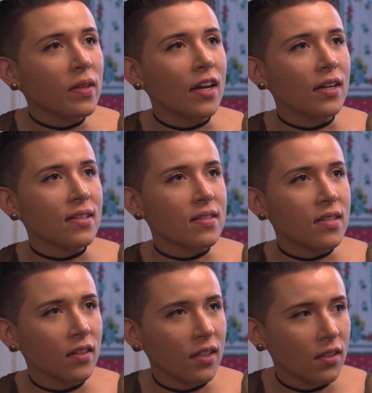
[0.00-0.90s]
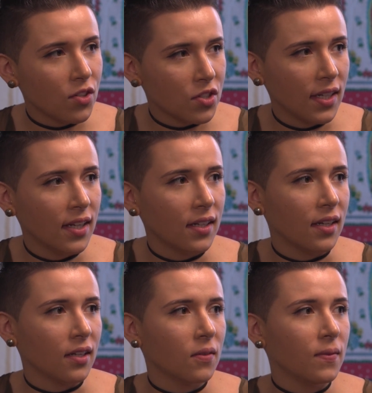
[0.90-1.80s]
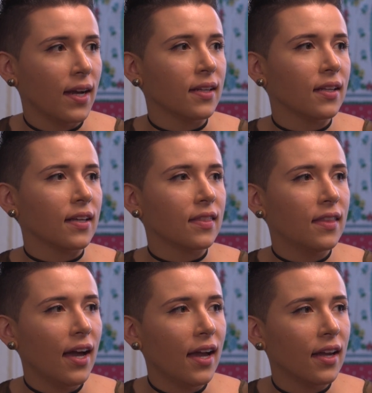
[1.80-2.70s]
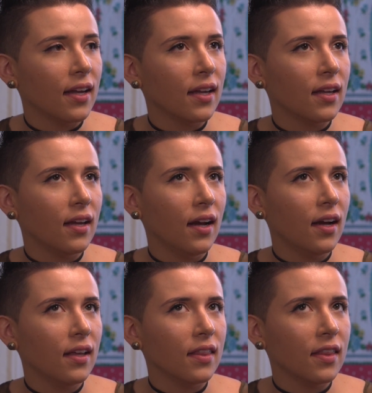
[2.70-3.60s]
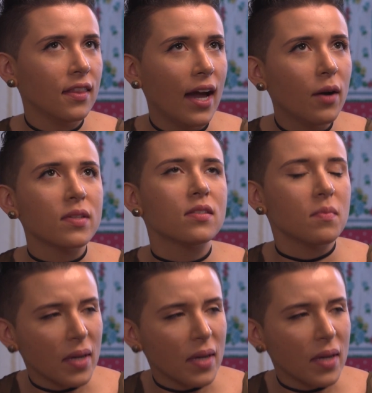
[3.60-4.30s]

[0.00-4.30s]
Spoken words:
without necessarily understanding, right? Like that was a